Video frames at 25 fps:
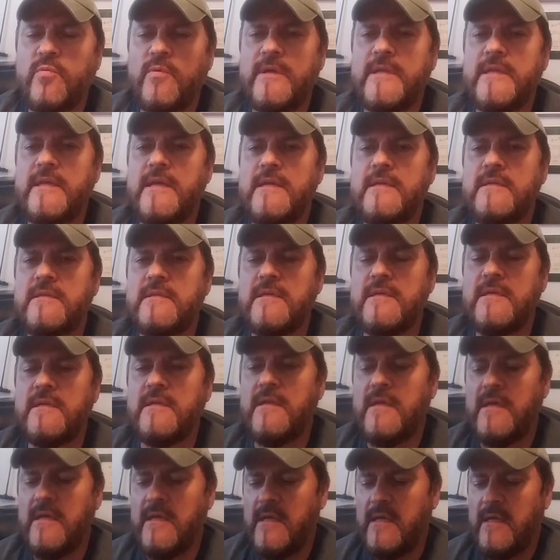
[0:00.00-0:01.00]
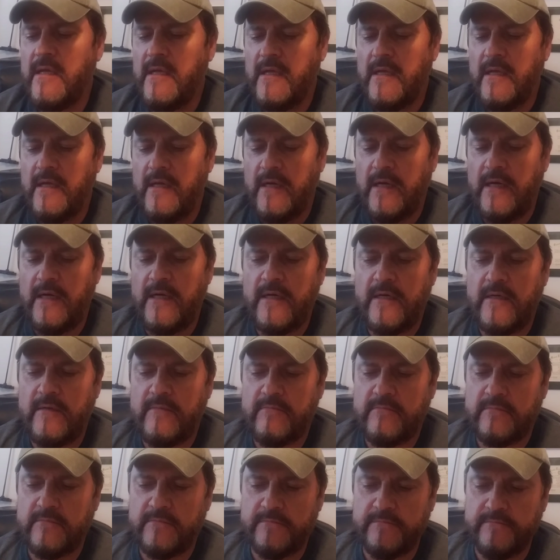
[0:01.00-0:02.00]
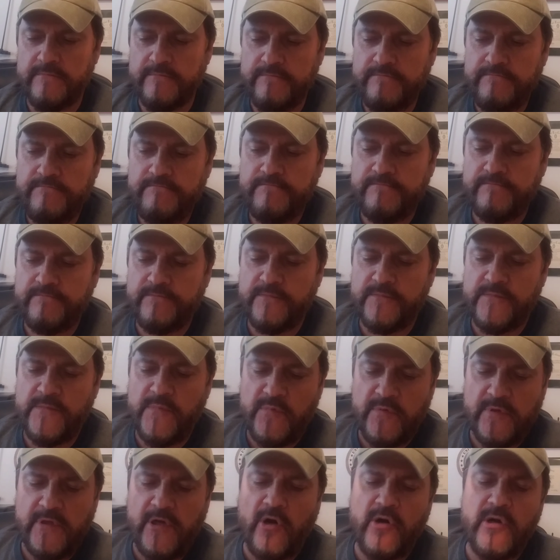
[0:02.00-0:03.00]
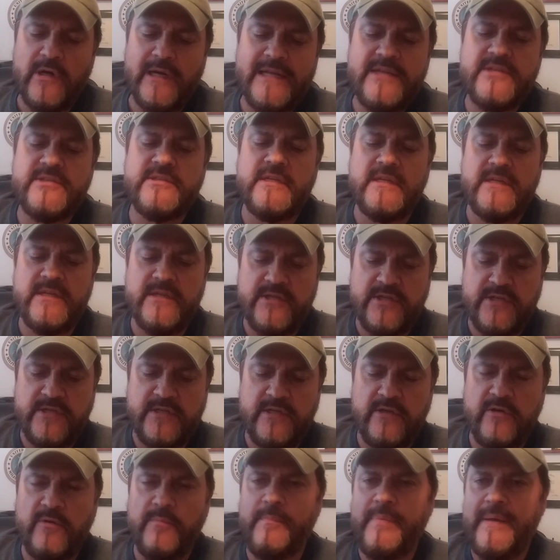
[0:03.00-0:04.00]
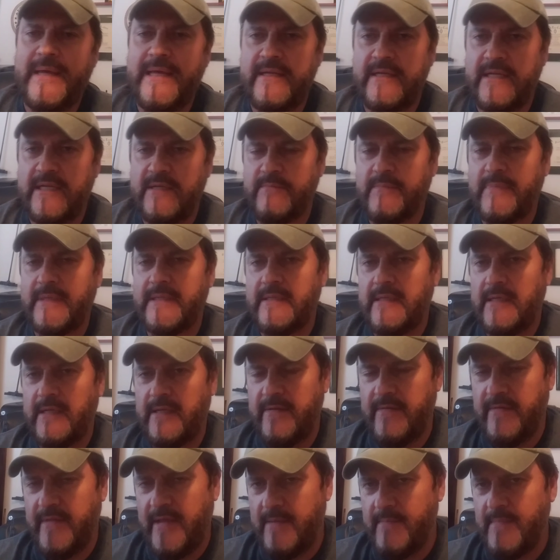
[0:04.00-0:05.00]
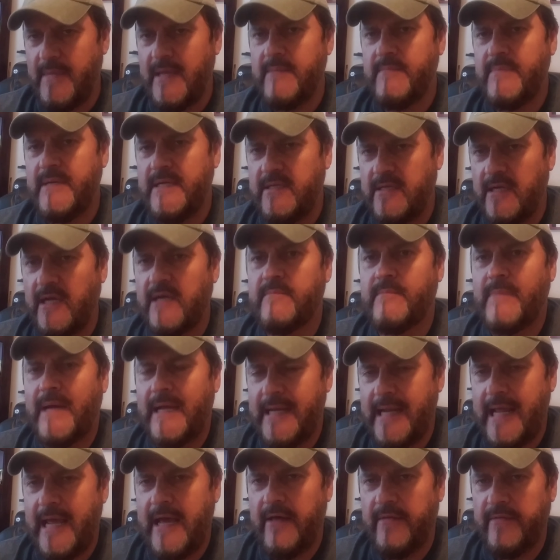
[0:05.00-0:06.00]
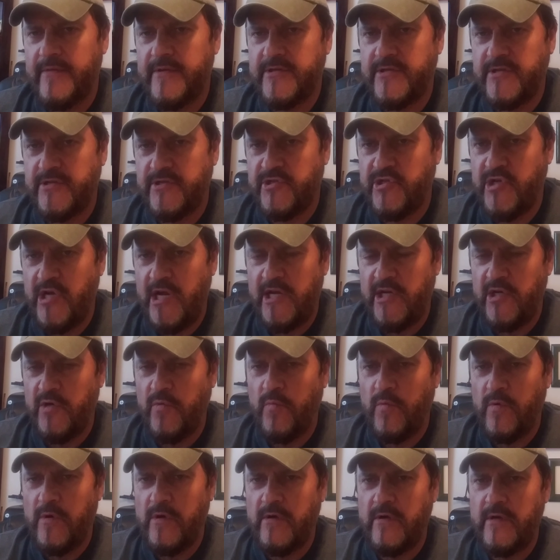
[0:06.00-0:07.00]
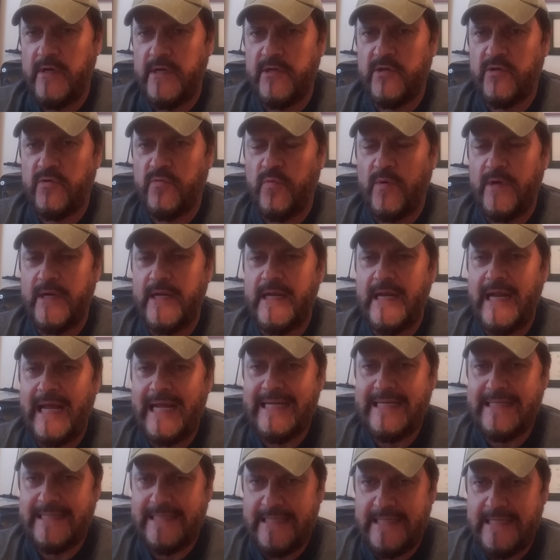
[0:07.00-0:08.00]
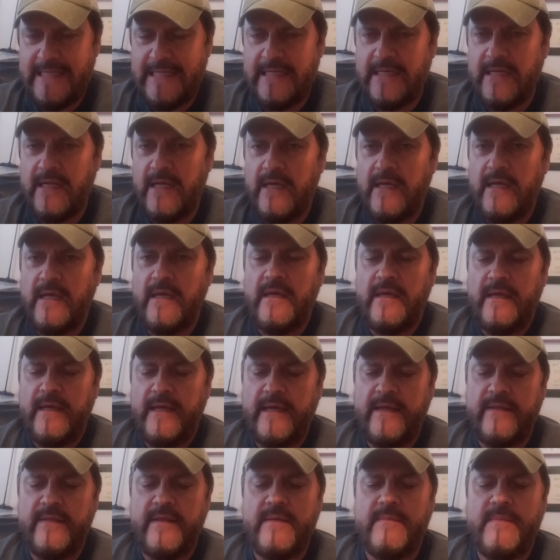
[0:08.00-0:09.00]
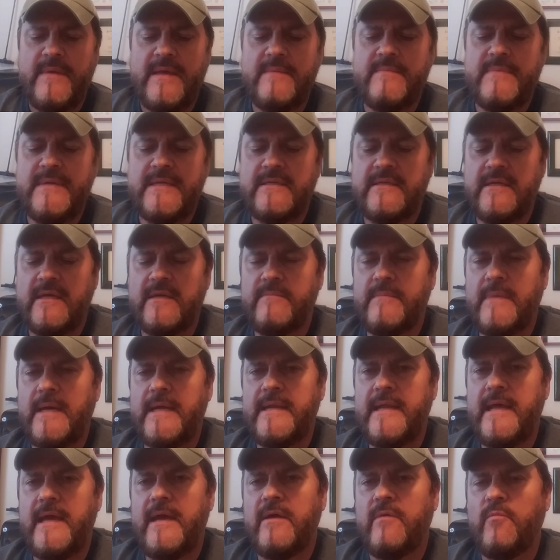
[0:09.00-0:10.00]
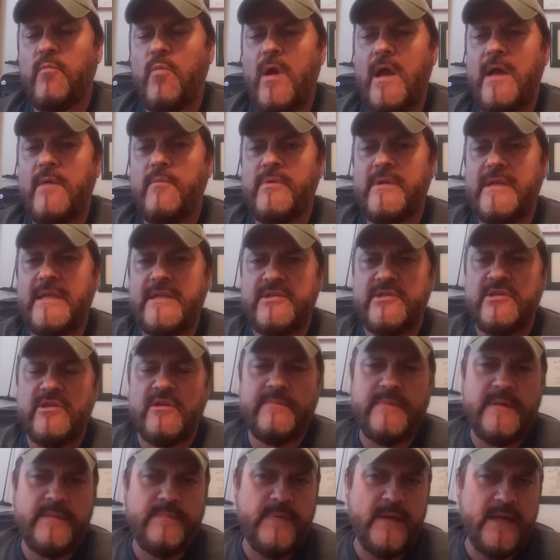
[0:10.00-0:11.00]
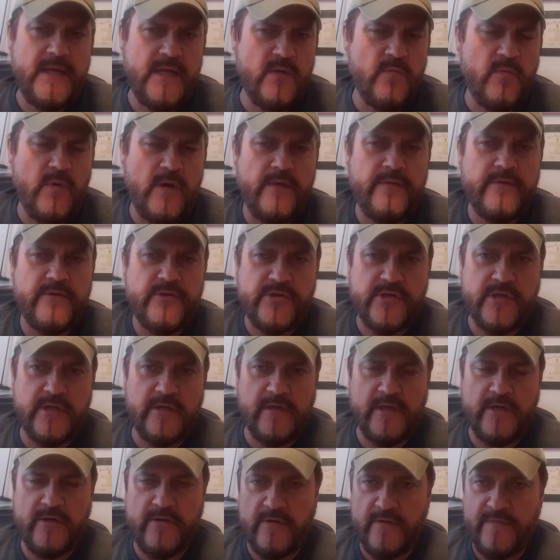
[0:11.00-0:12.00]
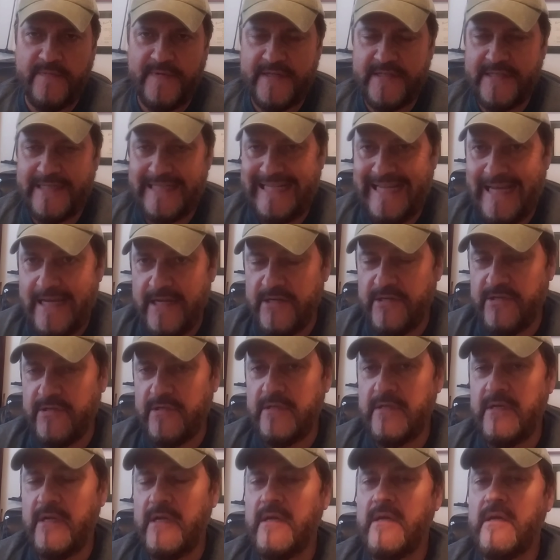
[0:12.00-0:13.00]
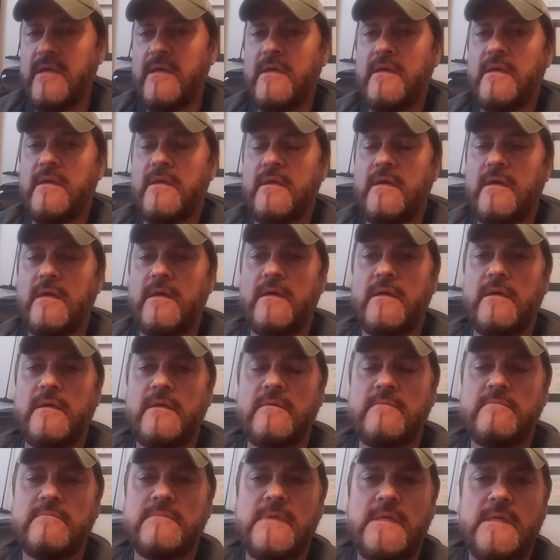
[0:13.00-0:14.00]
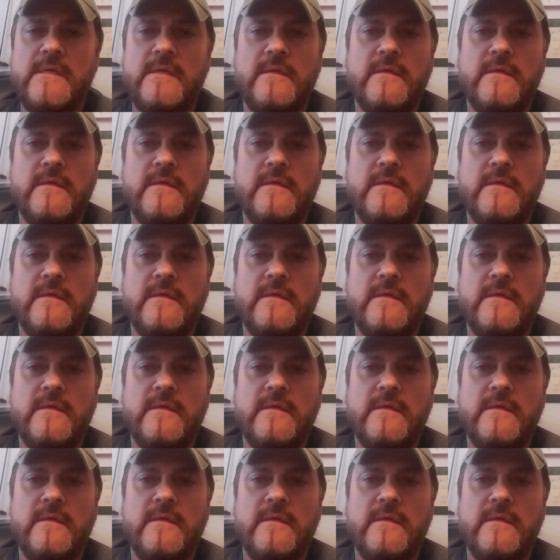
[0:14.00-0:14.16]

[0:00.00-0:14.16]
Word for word: 2018 uh, are listed as still pending, but they may be done by now. This is January 2019, and they may be done by now. And why would they still be pending? Well, they're still under investigation. Um,